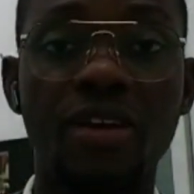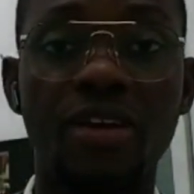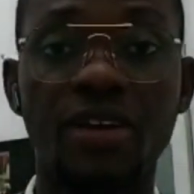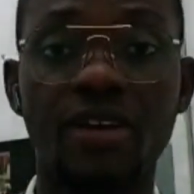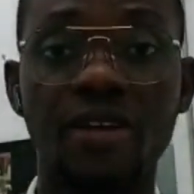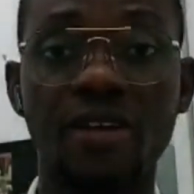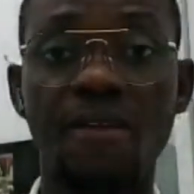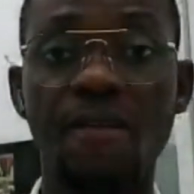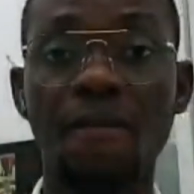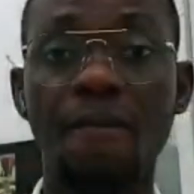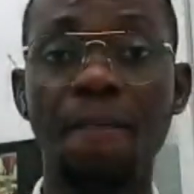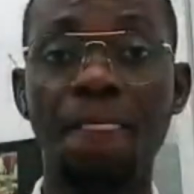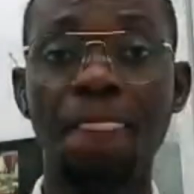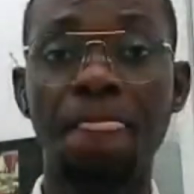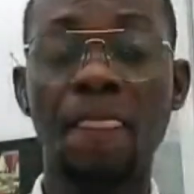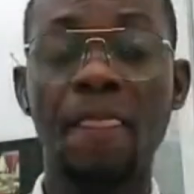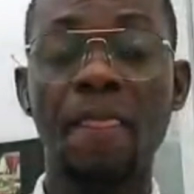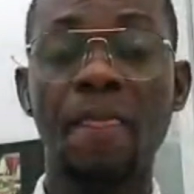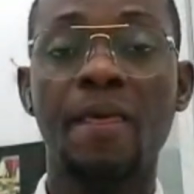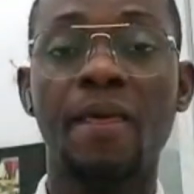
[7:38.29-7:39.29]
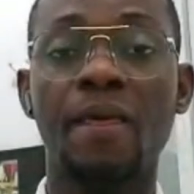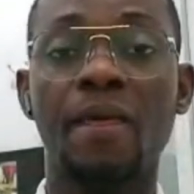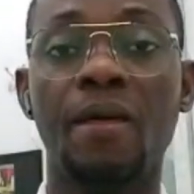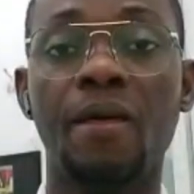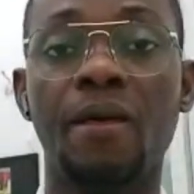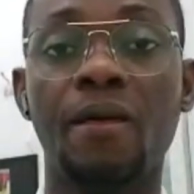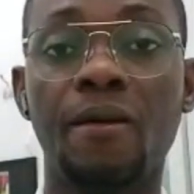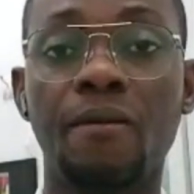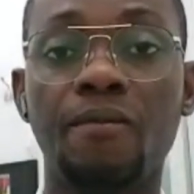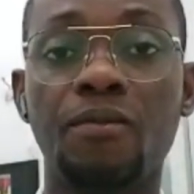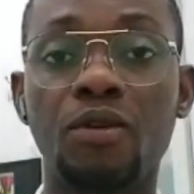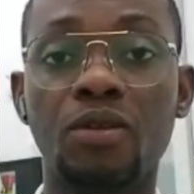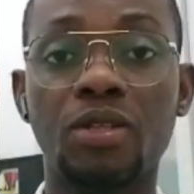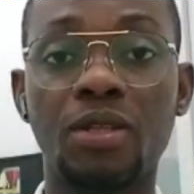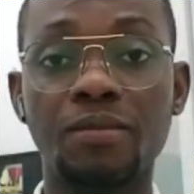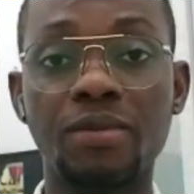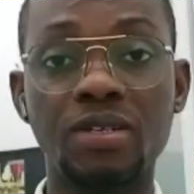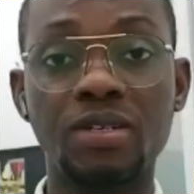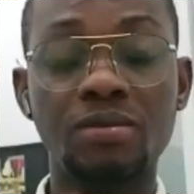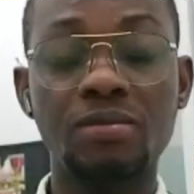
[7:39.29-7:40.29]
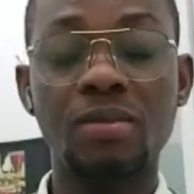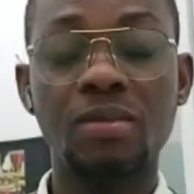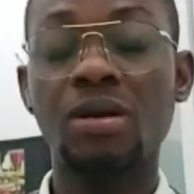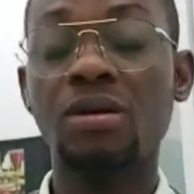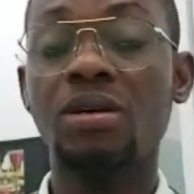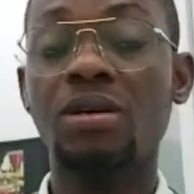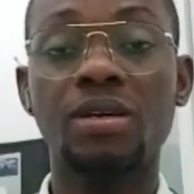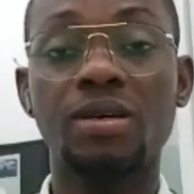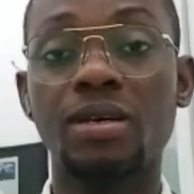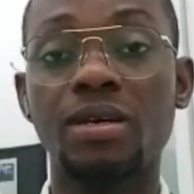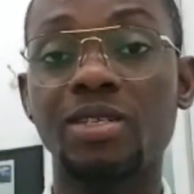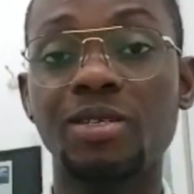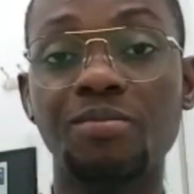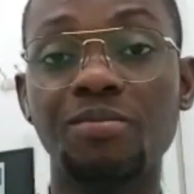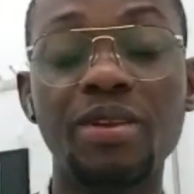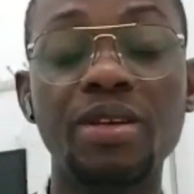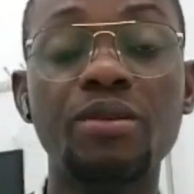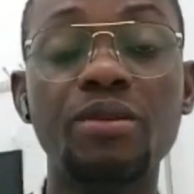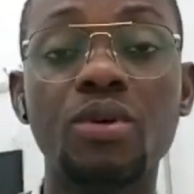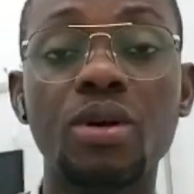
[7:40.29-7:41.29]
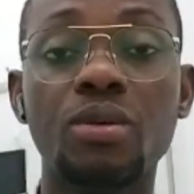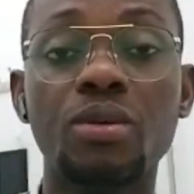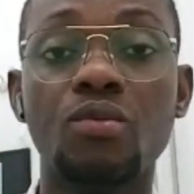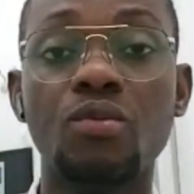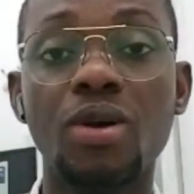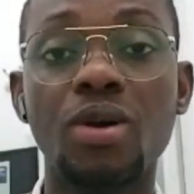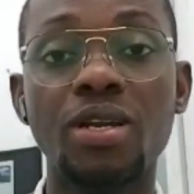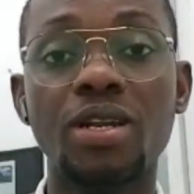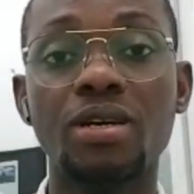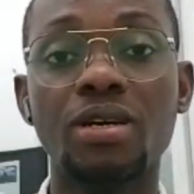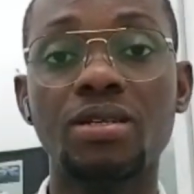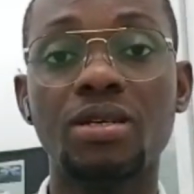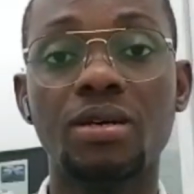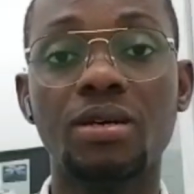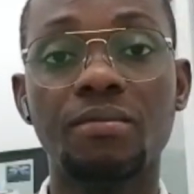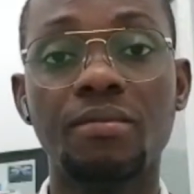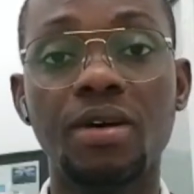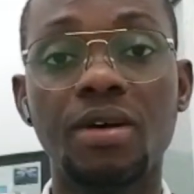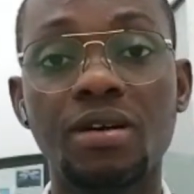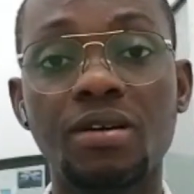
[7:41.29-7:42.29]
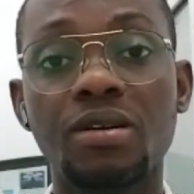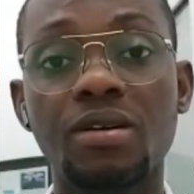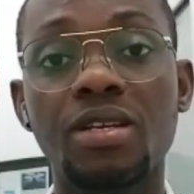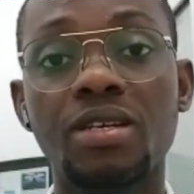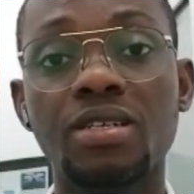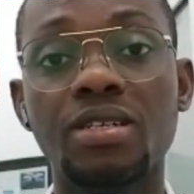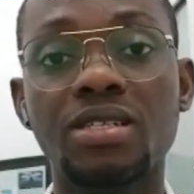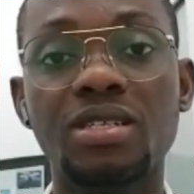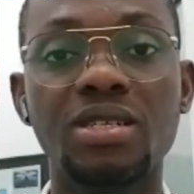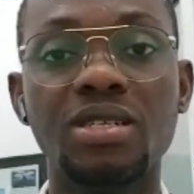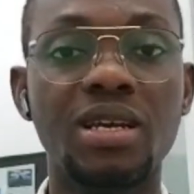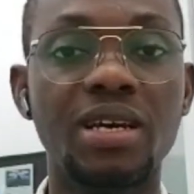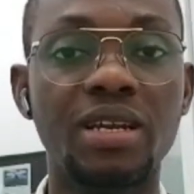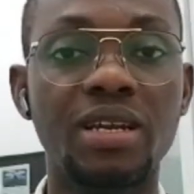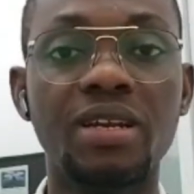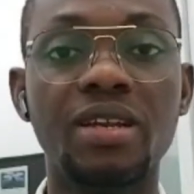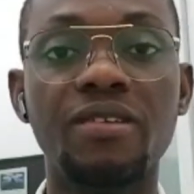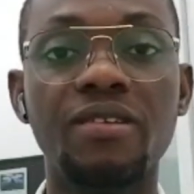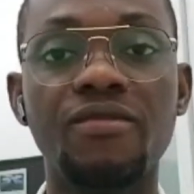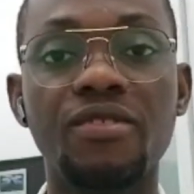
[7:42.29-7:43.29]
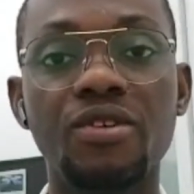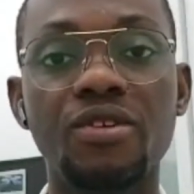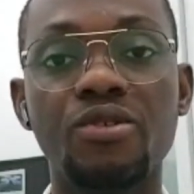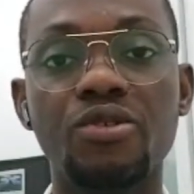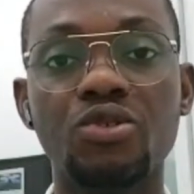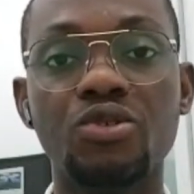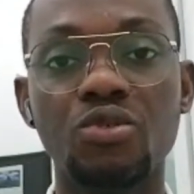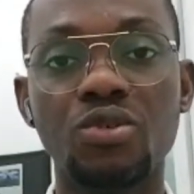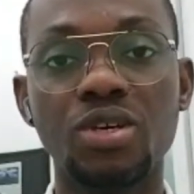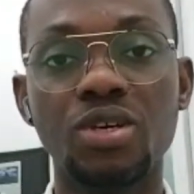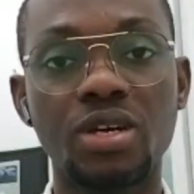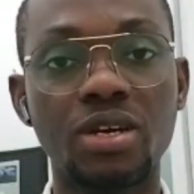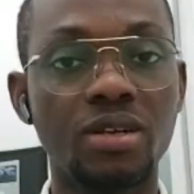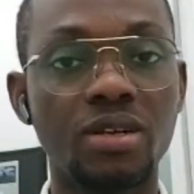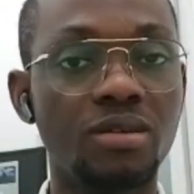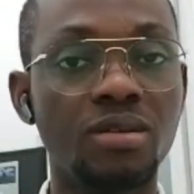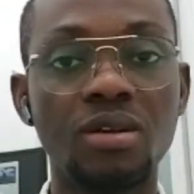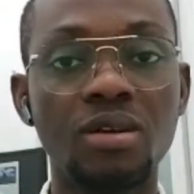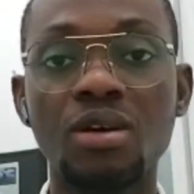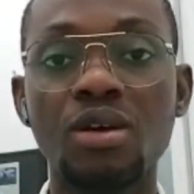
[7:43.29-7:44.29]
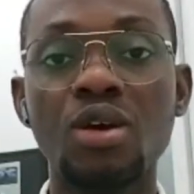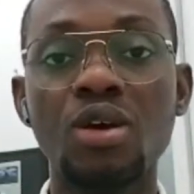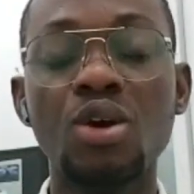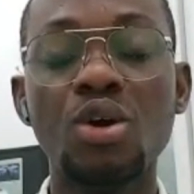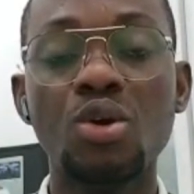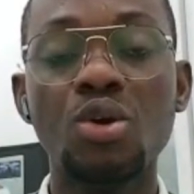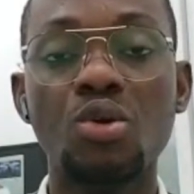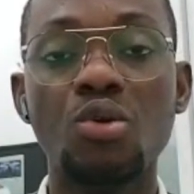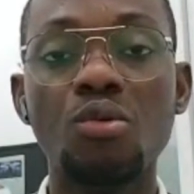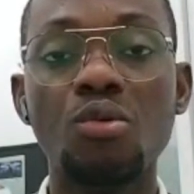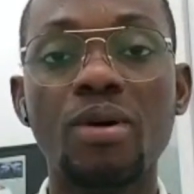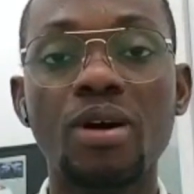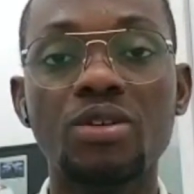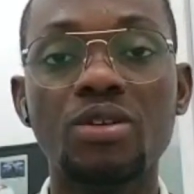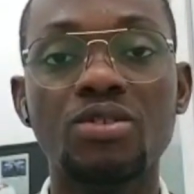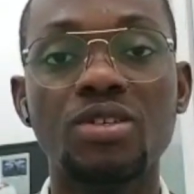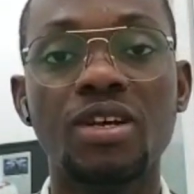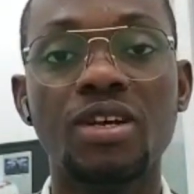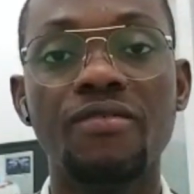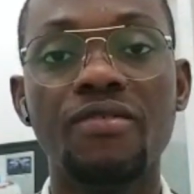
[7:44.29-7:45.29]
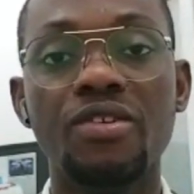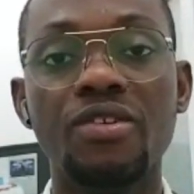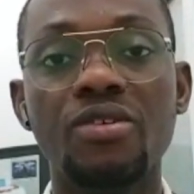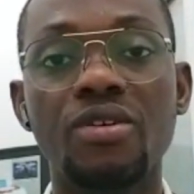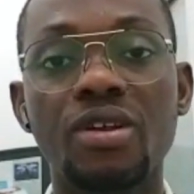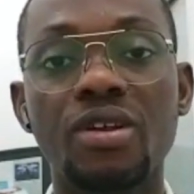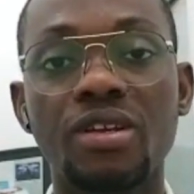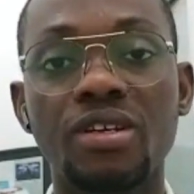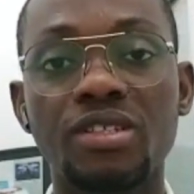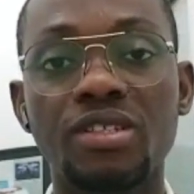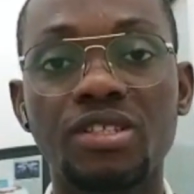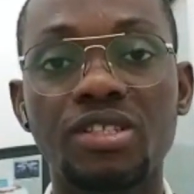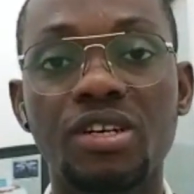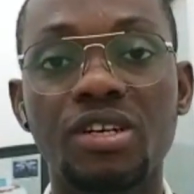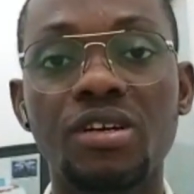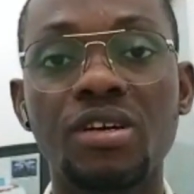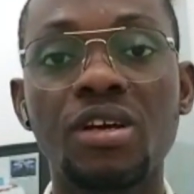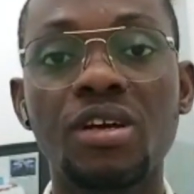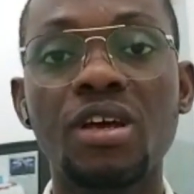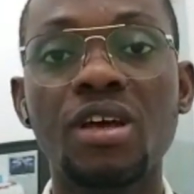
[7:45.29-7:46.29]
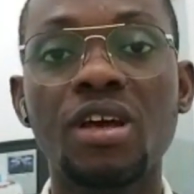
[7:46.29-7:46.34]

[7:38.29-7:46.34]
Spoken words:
of the eye. Dr. Bismarck explained what that angle is in another video, so you can go back to that video and check.